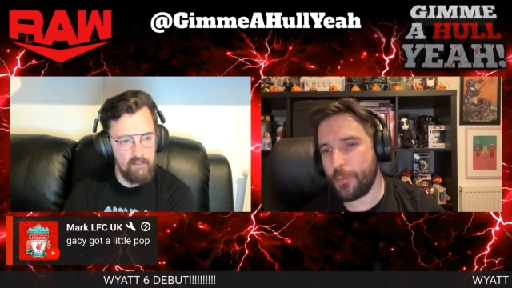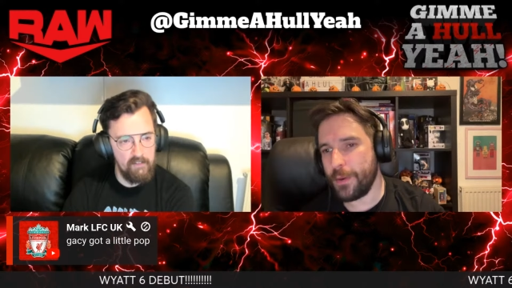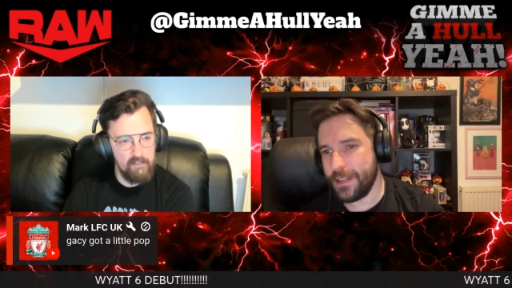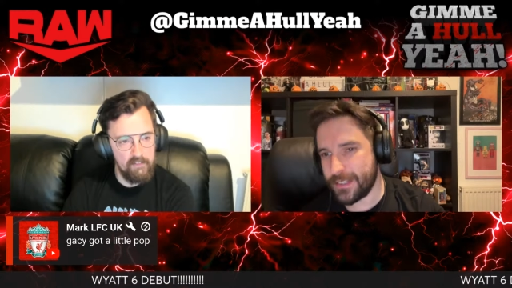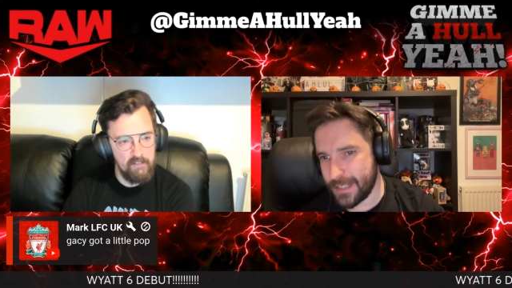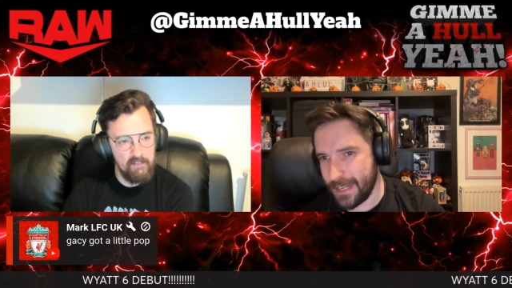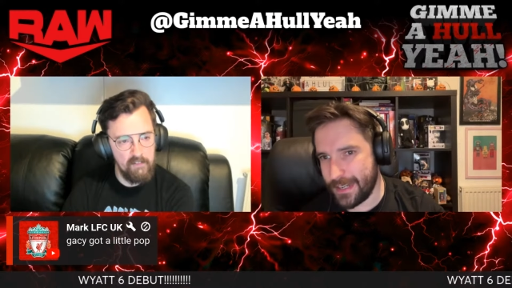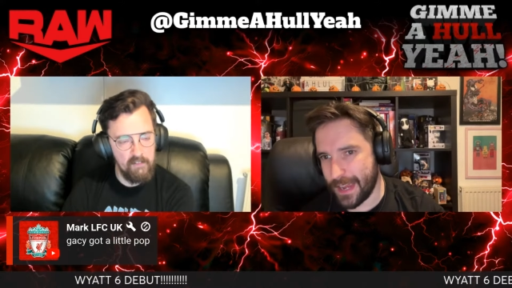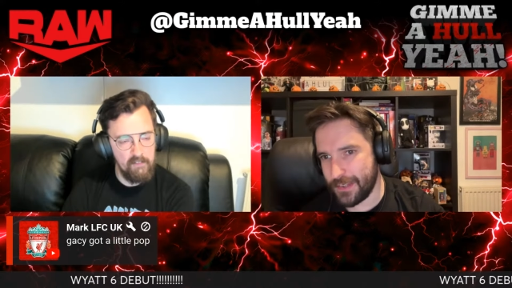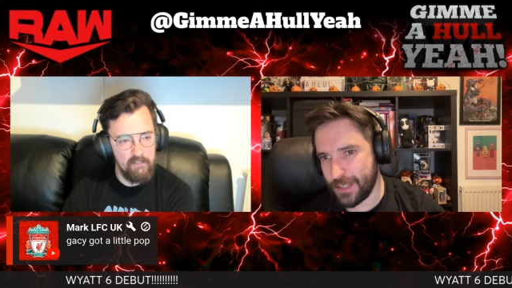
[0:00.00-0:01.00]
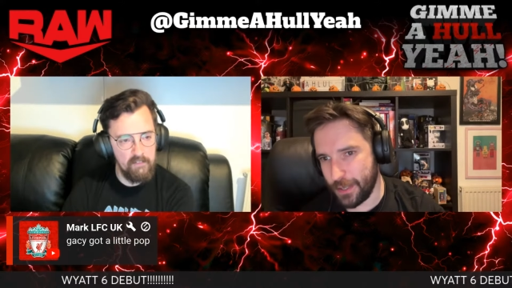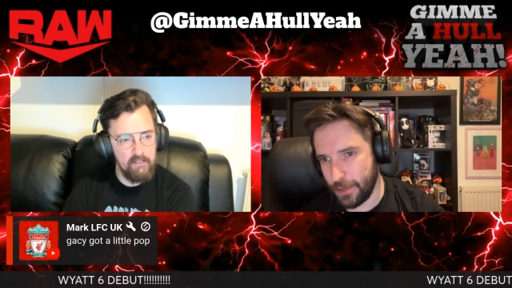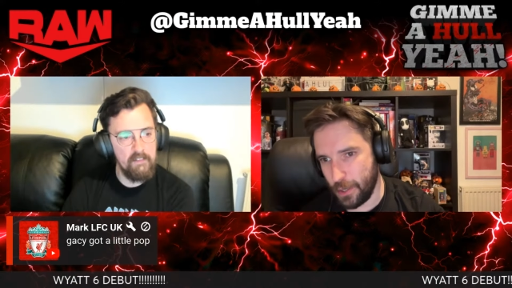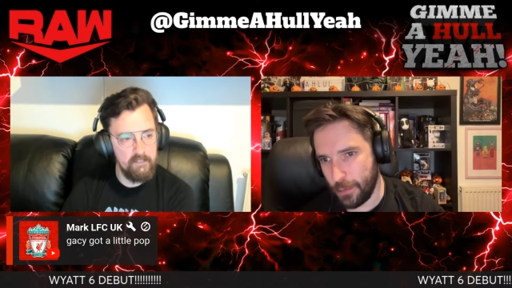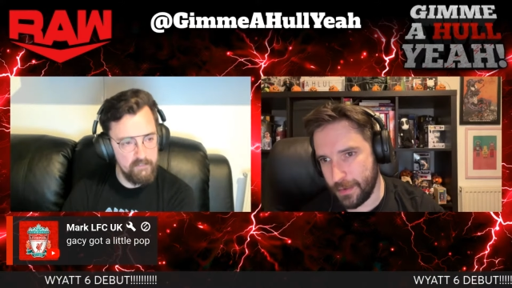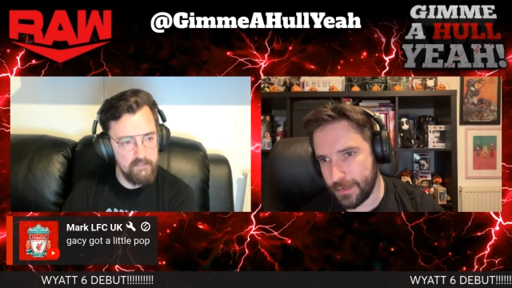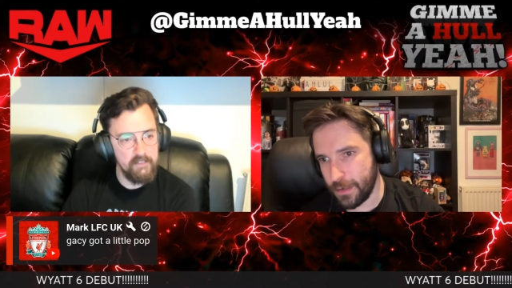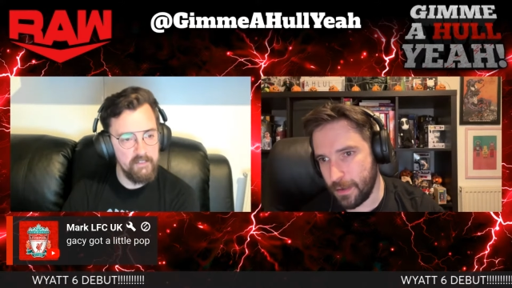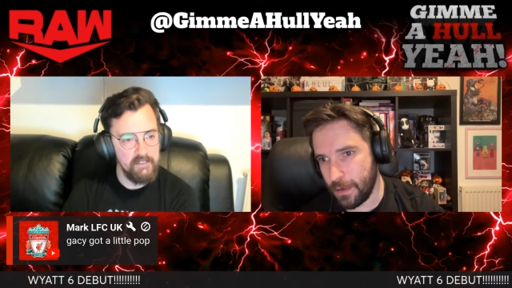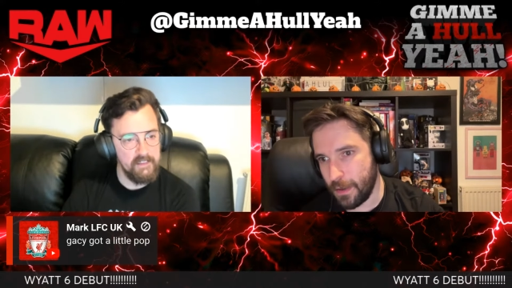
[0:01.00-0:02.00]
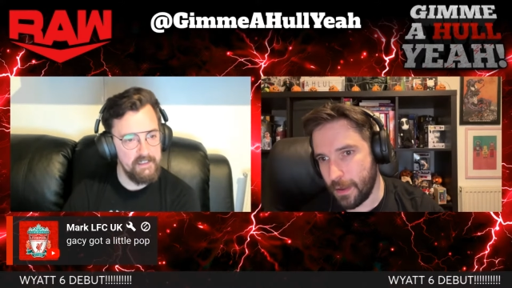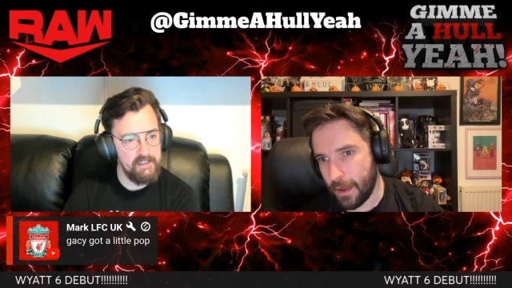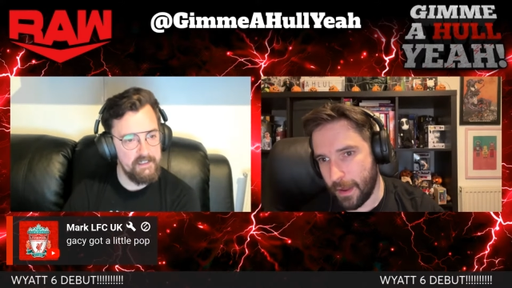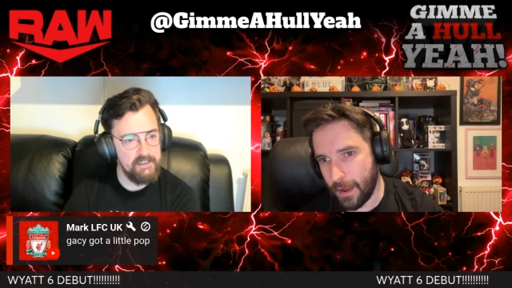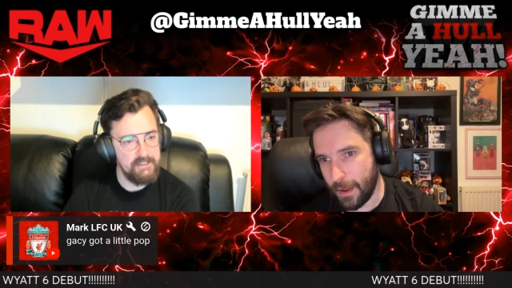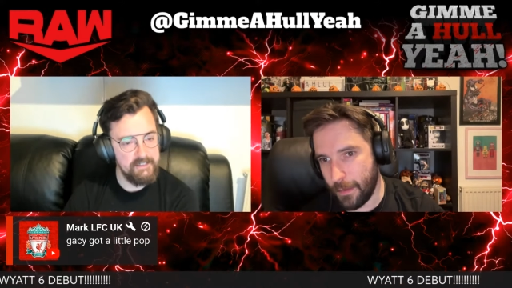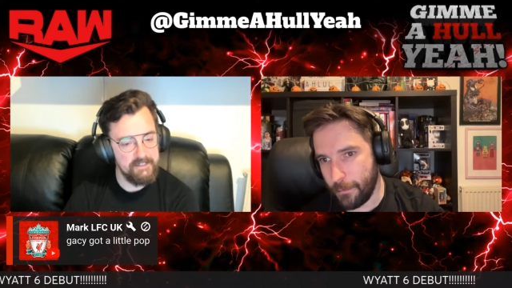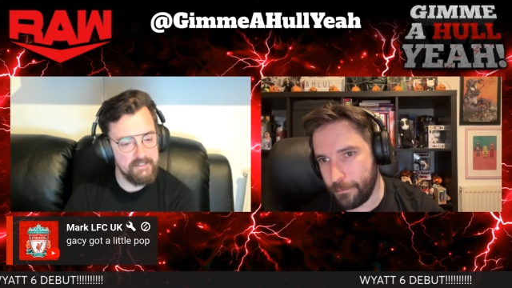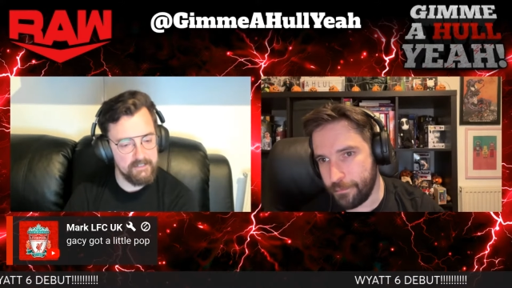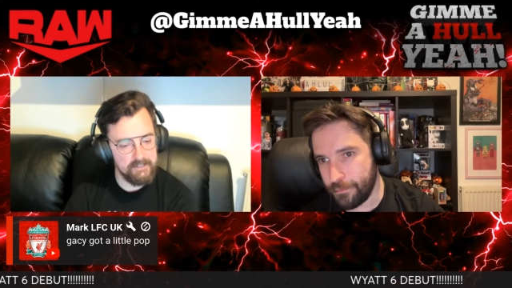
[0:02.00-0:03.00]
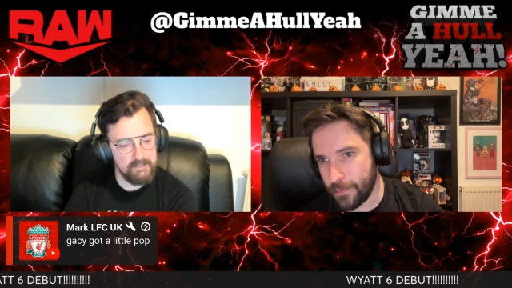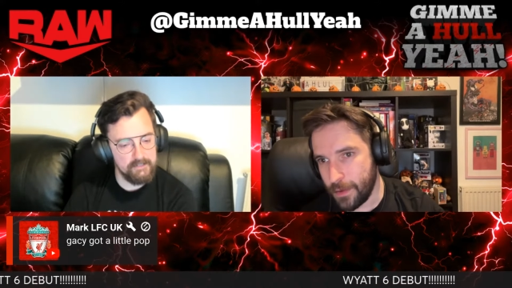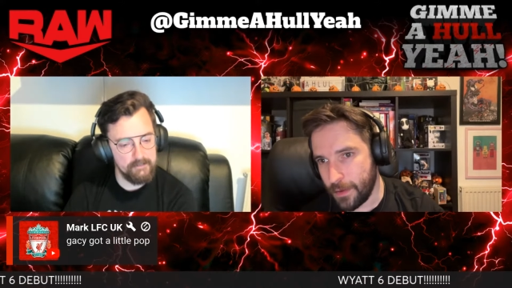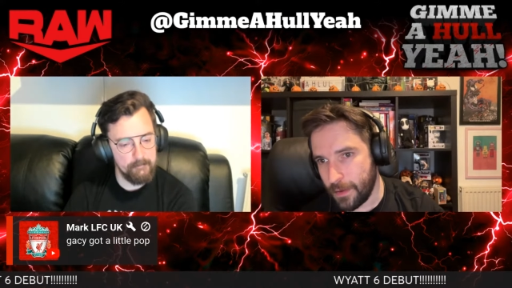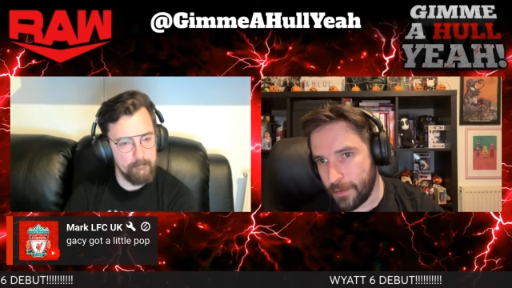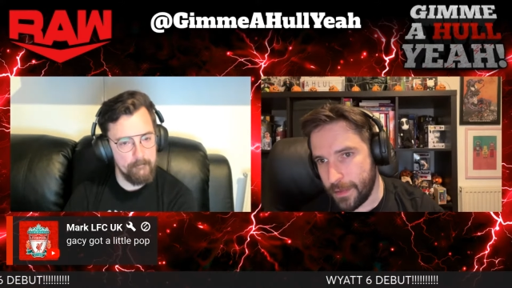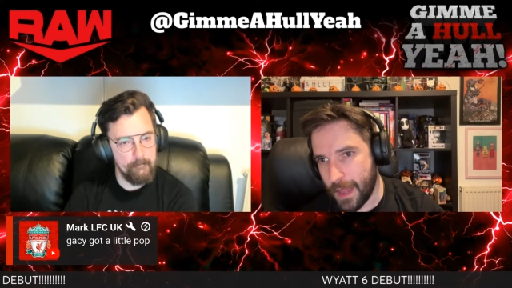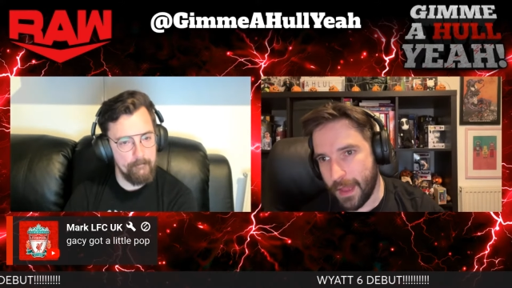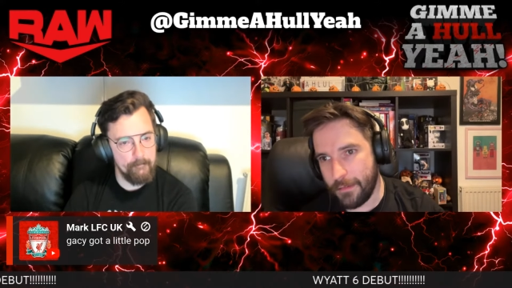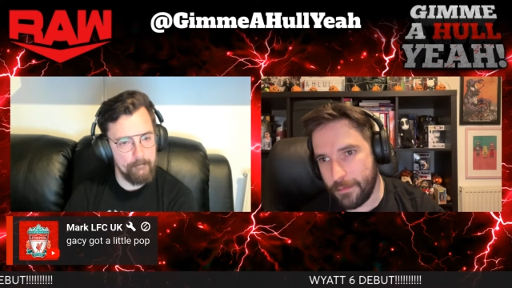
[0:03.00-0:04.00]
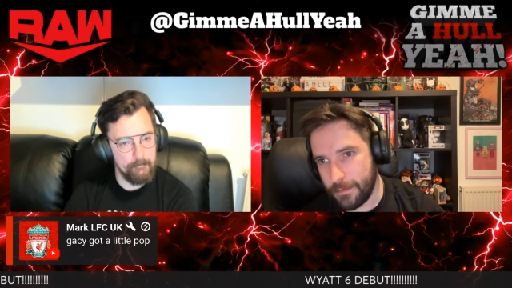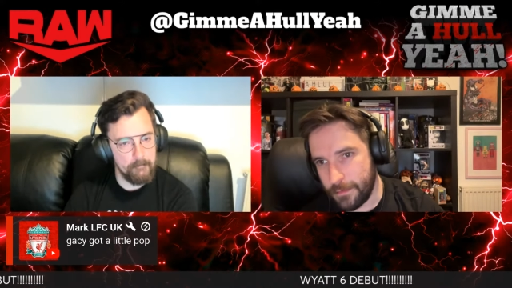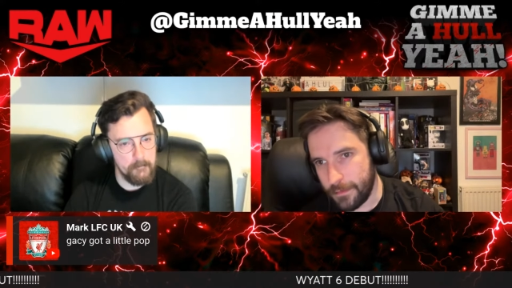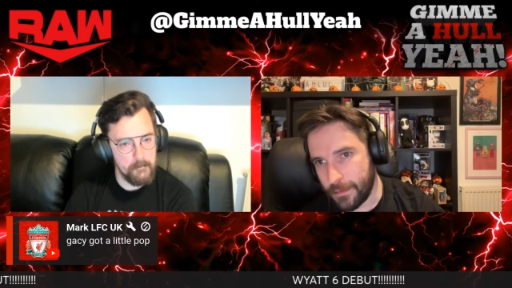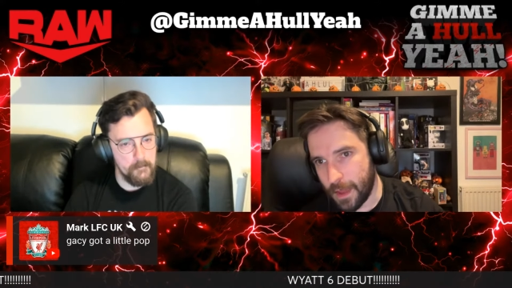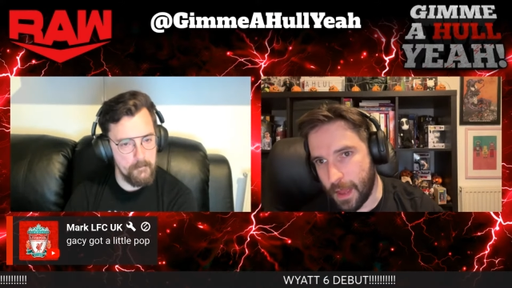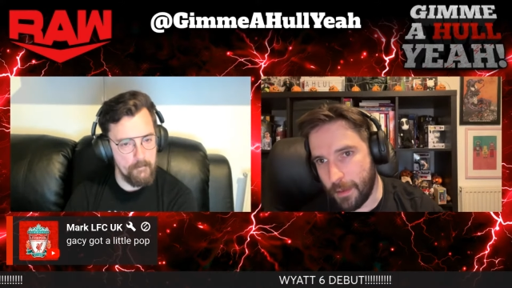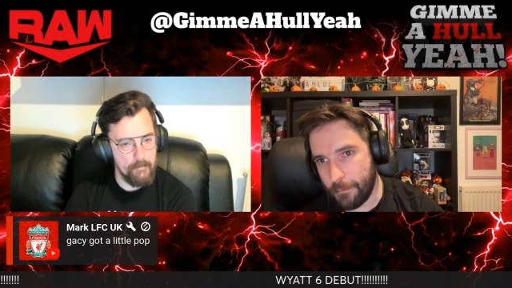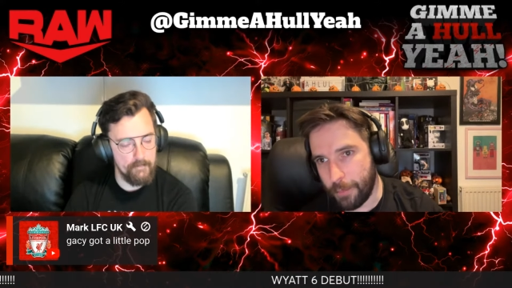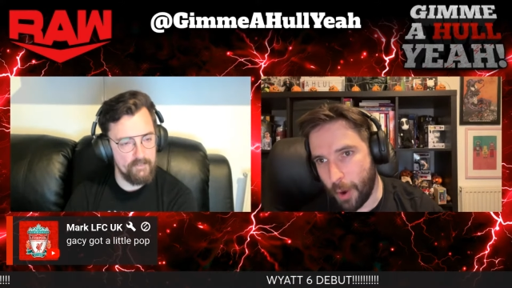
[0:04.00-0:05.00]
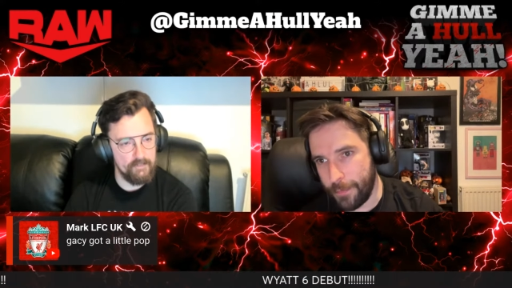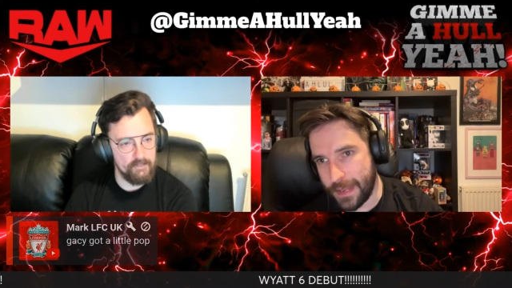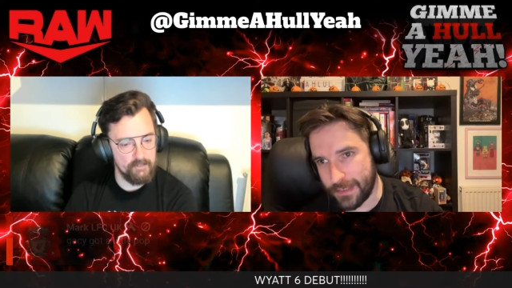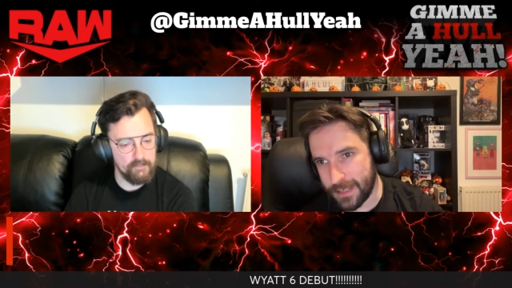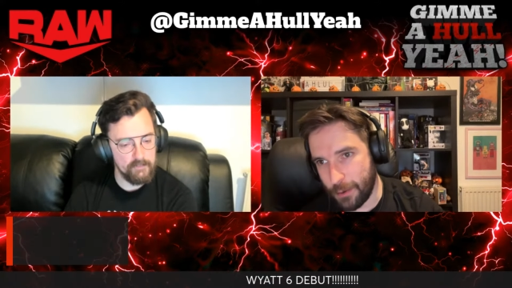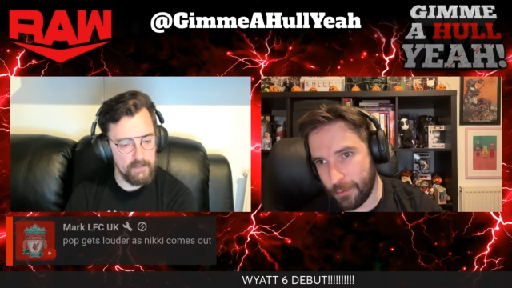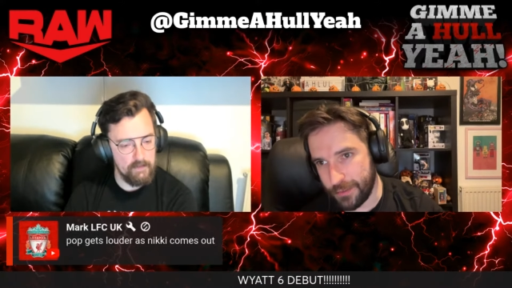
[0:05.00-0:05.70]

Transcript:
Speaker 1: really see Gacy and Lumis. Um, yeah, uh, pop gets louder as